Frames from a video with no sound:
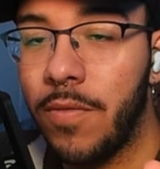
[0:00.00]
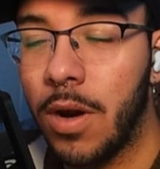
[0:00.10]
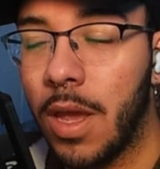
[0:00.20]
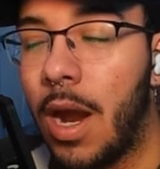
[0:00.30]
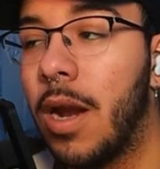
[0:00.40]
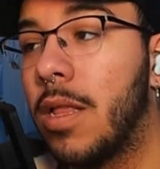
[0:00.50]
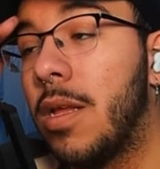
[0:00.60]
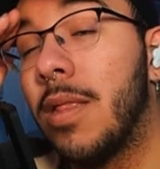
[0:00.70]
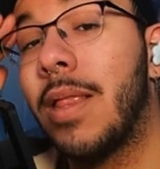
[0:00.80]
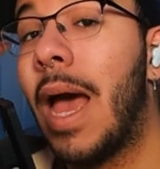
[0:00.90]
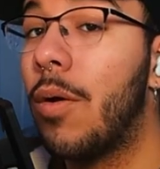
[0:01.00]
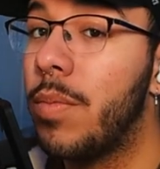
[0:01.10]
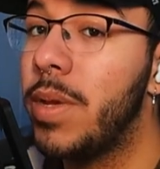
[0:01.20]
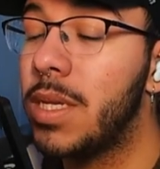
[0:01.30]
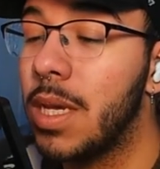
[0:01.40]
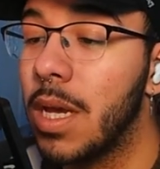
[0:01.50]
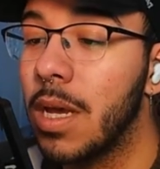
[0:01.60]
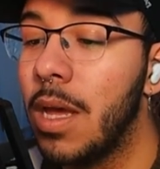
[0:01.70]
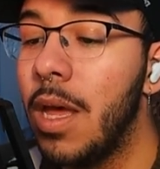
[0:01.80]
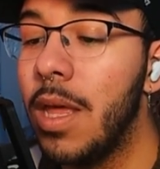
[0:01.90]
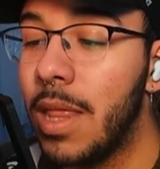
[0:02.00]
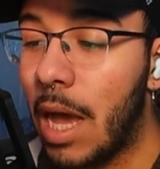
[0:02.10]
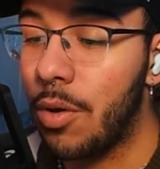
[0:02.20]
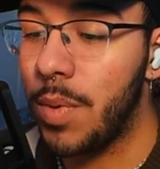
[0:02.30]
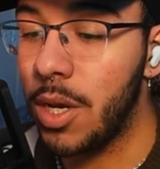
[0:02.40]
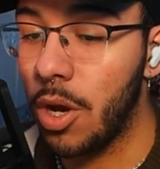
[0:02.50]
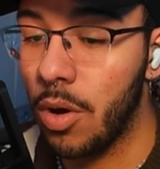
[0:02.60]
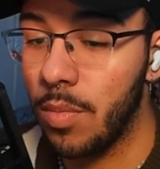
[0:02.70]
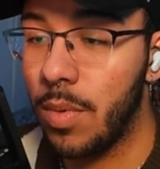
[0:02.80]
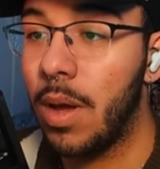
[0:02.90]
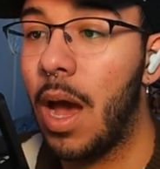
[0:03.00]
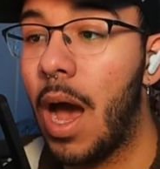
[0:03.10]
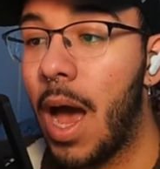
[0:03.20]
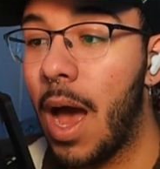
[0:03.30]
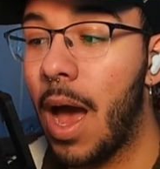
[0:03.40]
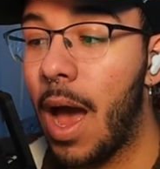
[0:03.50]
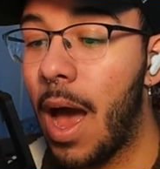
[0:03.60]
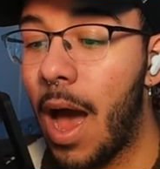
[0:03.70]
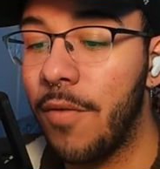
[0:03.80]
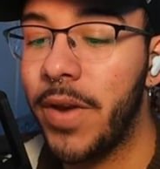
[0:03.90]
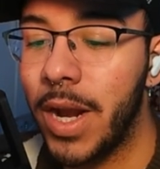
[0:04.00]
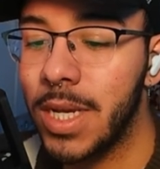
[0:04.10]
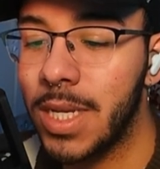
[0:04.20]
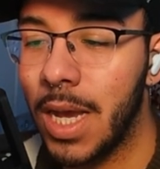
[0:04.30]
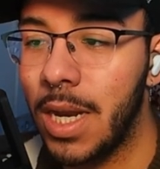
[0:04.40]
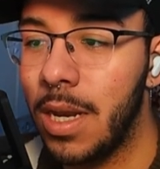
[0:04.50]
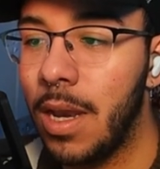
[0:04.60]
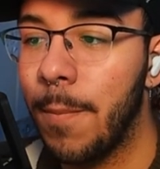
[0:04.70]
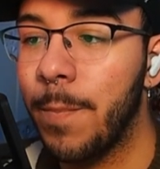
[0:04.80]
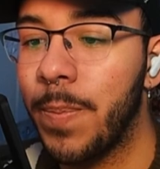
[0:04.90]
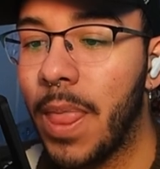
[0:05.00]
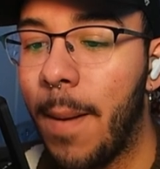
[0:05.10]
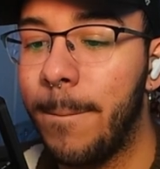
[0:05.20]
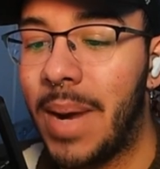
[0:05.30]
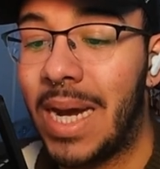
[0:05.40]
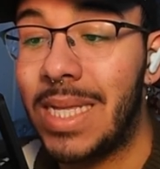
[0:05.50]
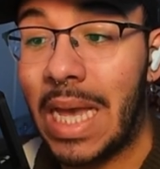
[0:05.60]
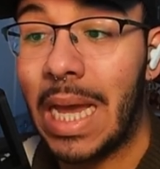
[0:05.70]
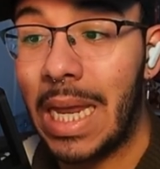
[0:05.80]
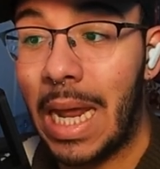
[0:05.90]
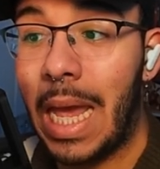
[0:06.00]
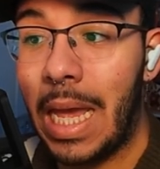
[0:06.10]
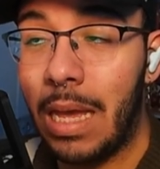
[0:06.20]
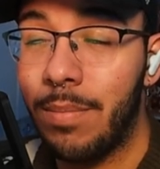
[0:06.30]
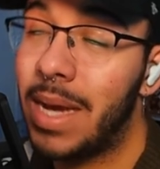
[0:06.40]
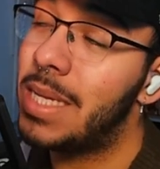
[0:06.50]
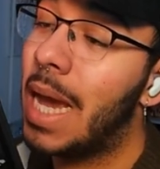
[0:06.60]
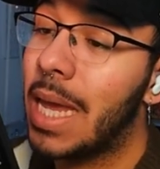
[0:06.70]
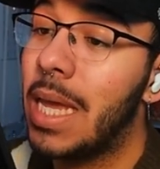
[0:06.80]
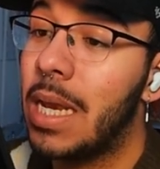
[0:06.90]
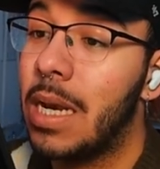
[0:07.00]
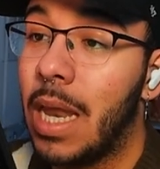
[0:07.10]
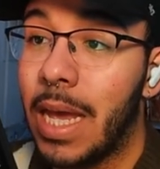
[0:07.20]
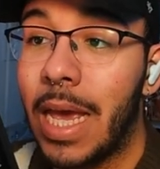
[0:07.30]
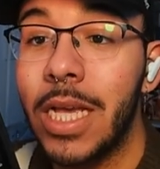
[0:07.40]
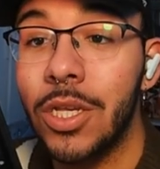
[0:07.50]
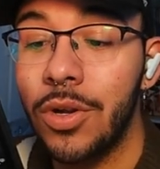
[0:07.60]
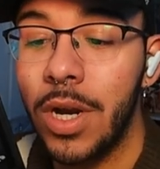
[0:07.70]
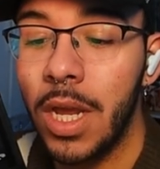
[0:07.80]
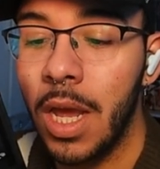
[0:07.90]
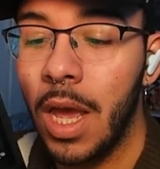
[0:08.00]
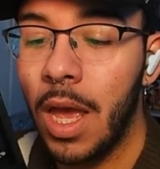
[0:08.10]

for a character. That would be sick. That would be dope. I'm very excited. My Tekken 8, my Tekken like history